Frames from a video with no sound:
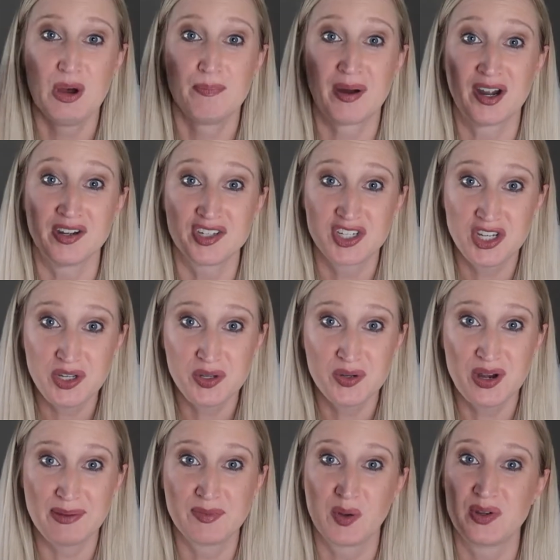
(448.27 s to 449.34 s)
Part
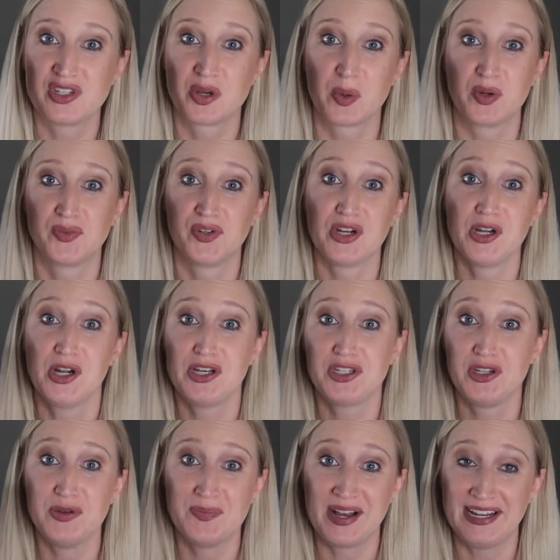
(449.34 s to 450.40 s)
two, I'm going to refer
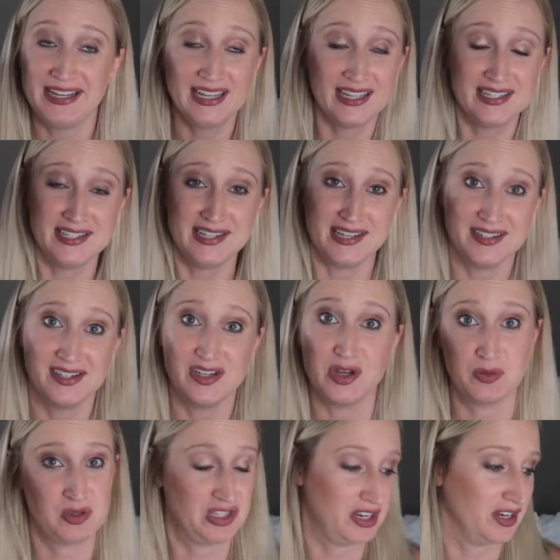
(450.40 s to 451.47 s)
to my handy dandy
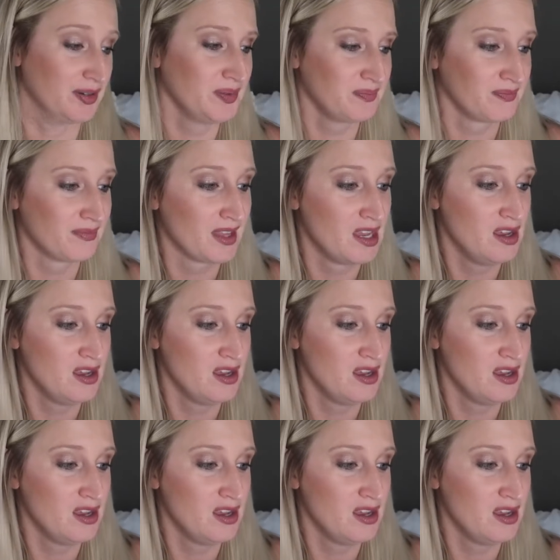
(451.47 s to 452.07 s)
notes here.